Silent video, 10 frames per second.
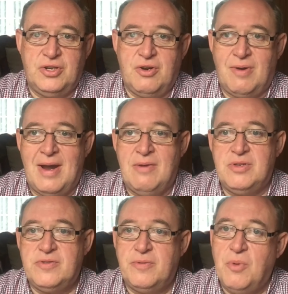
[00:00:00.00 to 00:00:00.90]

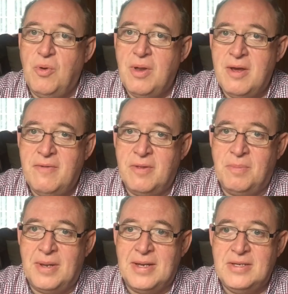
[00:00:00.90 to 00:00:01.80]
crowds from all over the
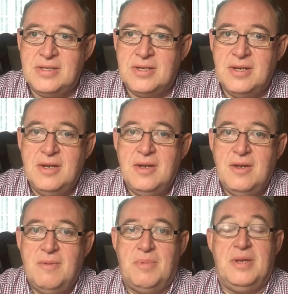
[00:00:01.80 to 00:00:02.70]
place,
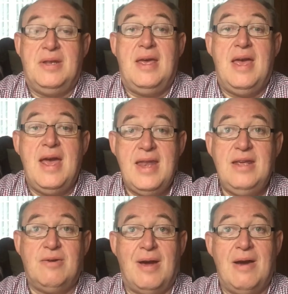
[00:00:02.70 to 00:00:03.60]
but any
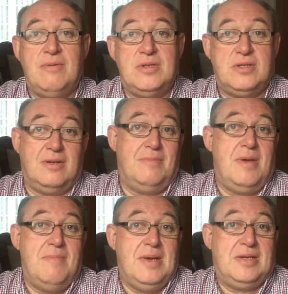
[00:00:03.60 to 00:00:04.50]
crowd is going to be
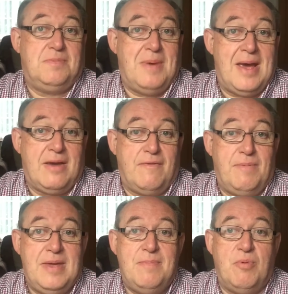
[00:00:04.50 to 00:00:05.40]
a mixed bag of
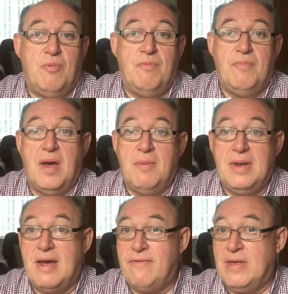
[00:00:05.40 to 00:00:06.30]
people. I mean,
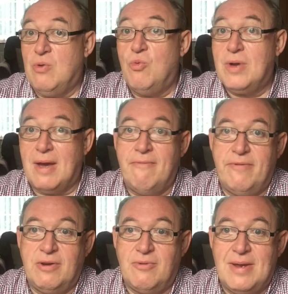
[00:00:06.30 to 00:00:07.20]
have they all come
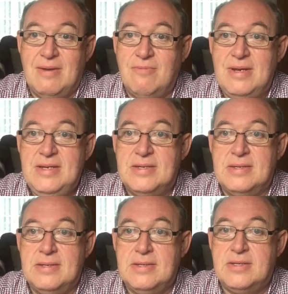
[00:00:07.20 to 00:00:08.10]
for great
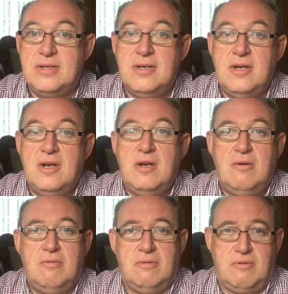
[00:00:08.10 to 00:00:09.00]
reasons?
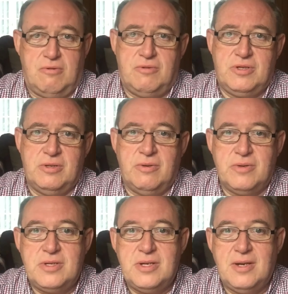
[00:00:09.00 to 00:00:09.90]
Well, of course not.